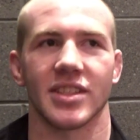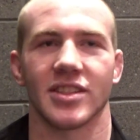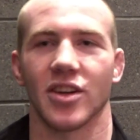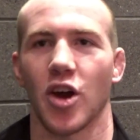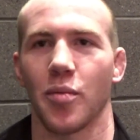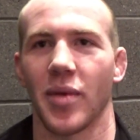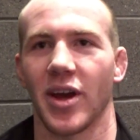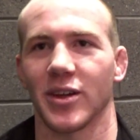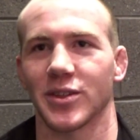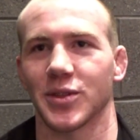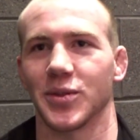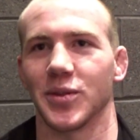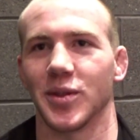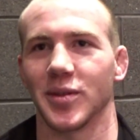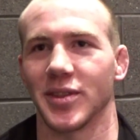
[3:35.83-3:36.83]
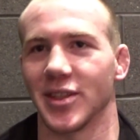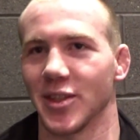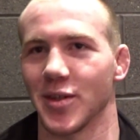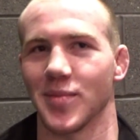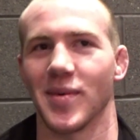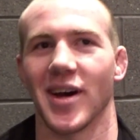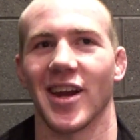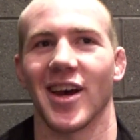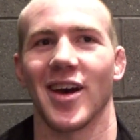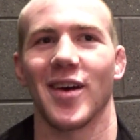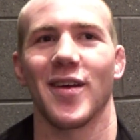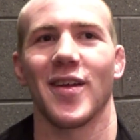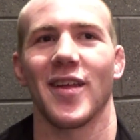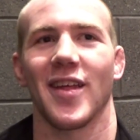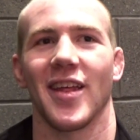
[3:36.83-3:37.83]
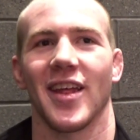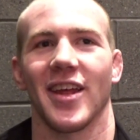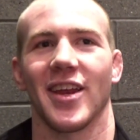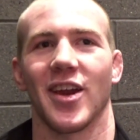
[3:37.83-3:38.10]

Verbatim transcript: It's an all-male school too, but uh,